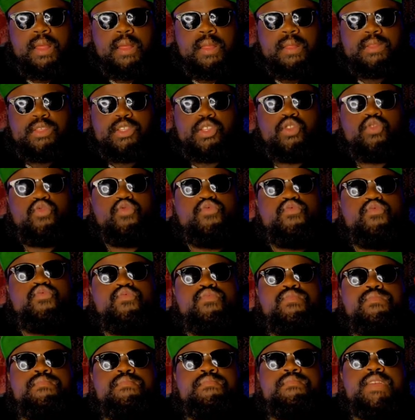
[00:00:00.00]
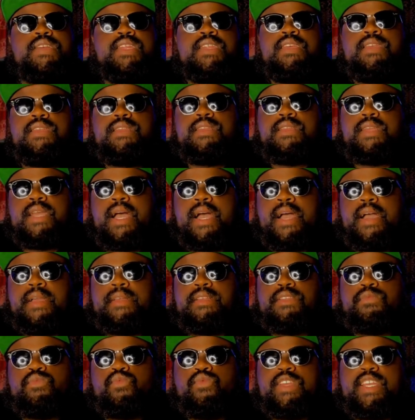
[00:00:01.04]
Too many
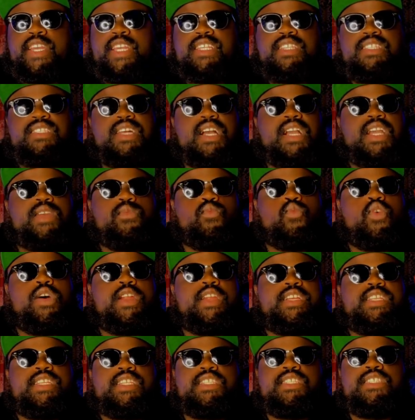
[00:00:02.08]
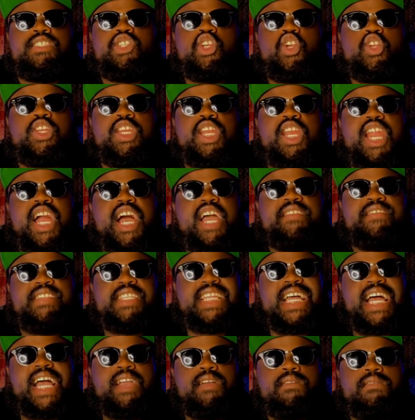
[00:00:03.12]
times we get stuck in wanting this certain
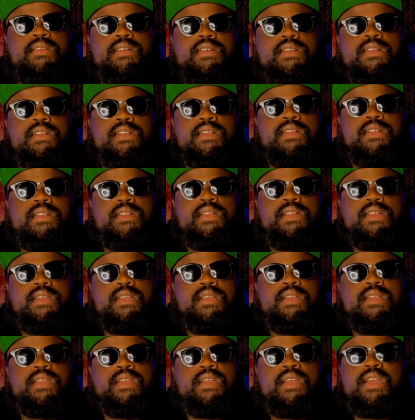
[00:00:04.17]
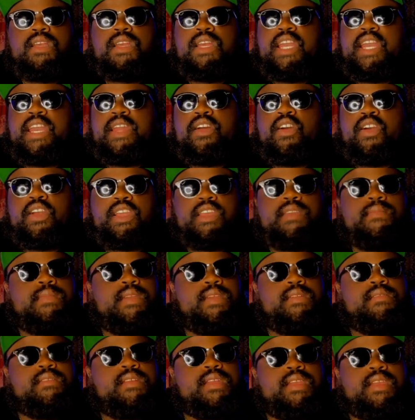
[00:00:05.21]
lifestyle in our
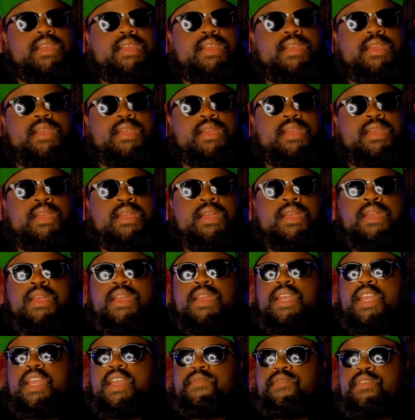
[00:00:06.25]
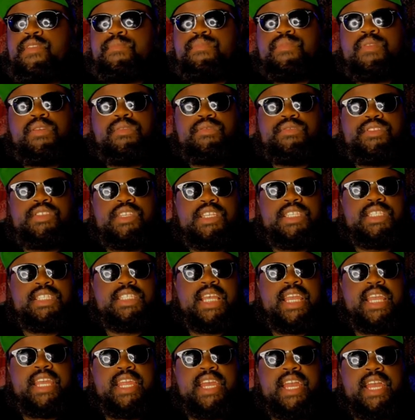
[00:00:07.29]
community. If you're broke, just
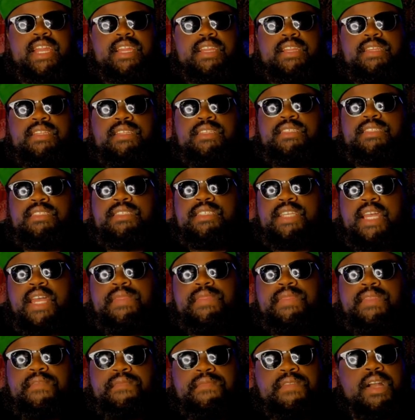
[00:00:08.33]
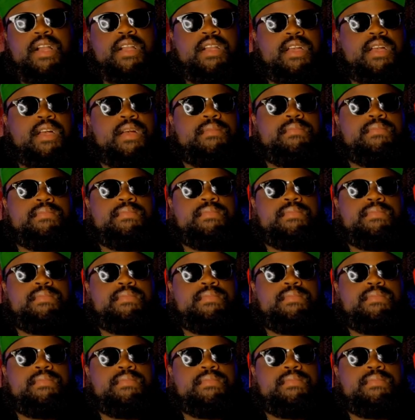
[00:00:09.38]
say that. Shut the fuck up.